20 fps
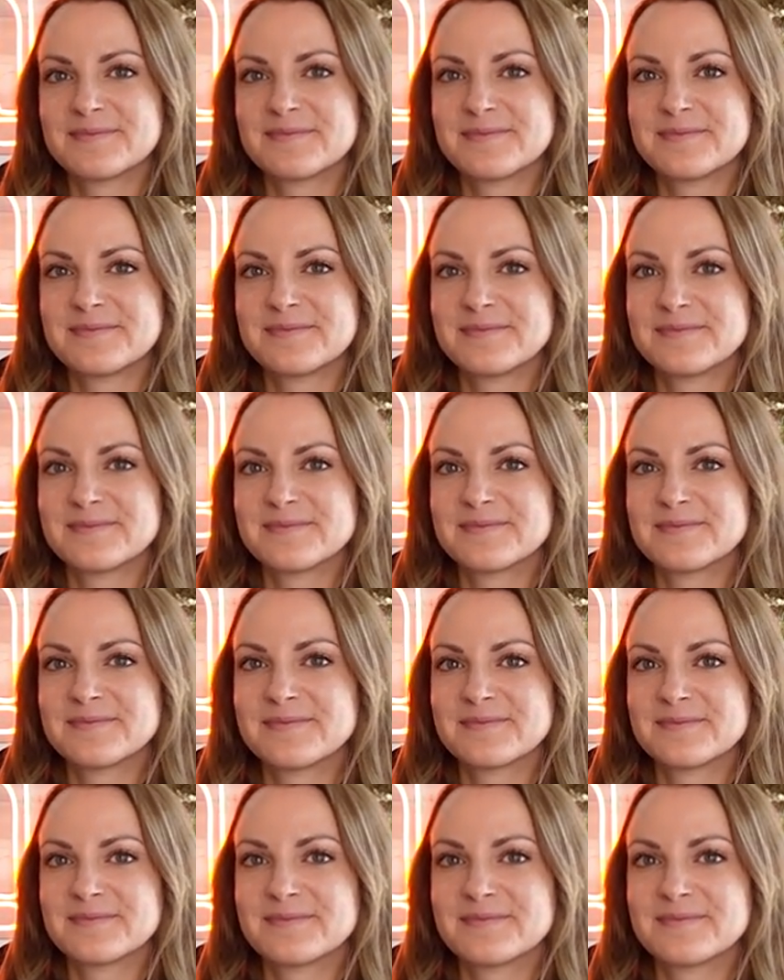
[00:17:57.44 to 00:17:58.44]

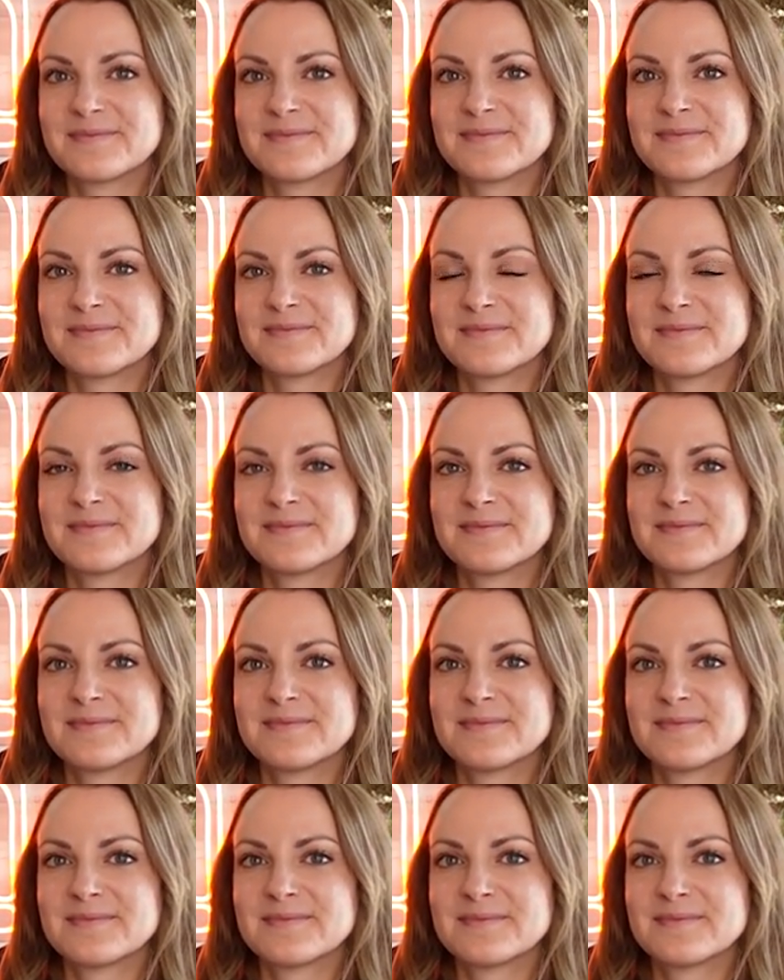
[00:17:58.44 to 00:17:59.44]

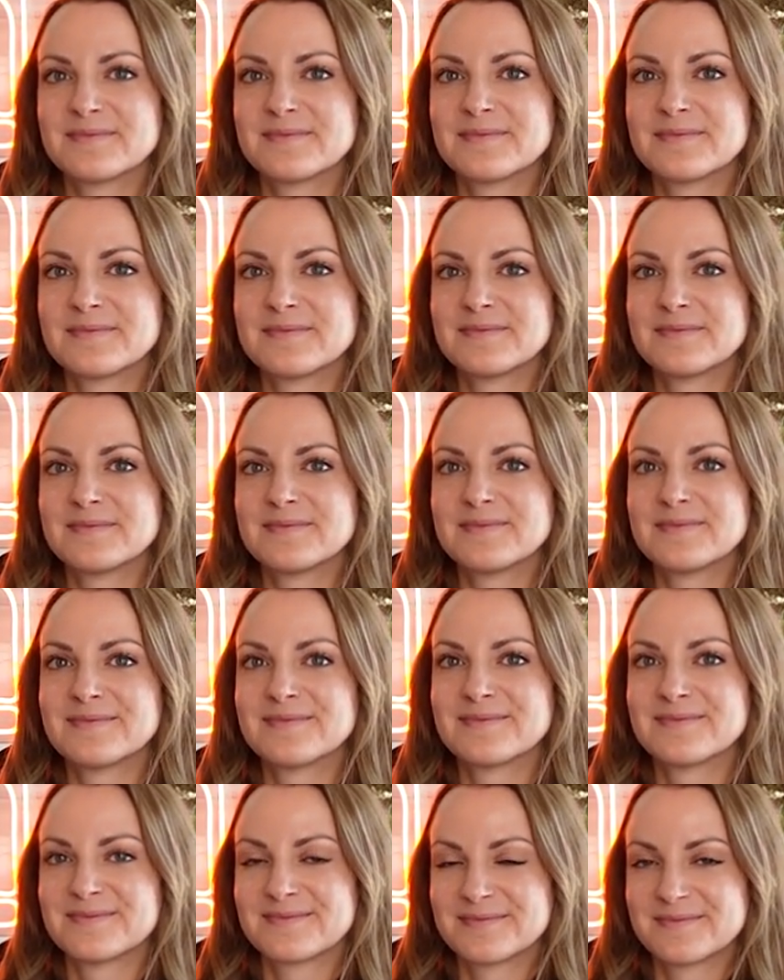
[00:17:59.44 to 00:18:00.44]

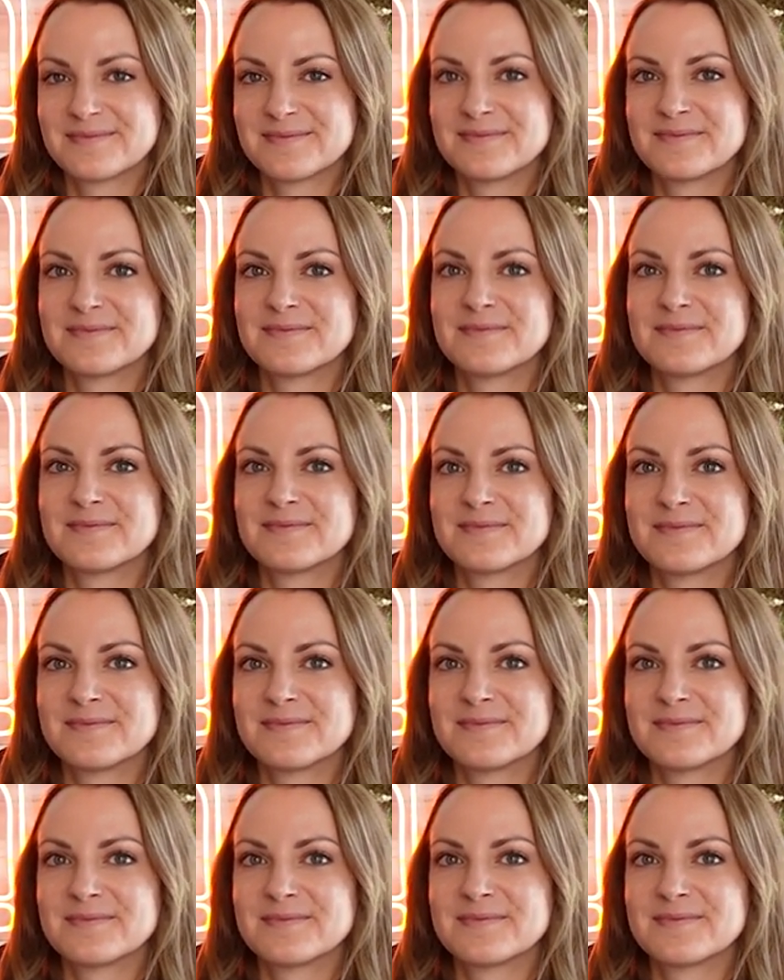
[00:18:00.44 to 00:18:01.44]
(not speaking)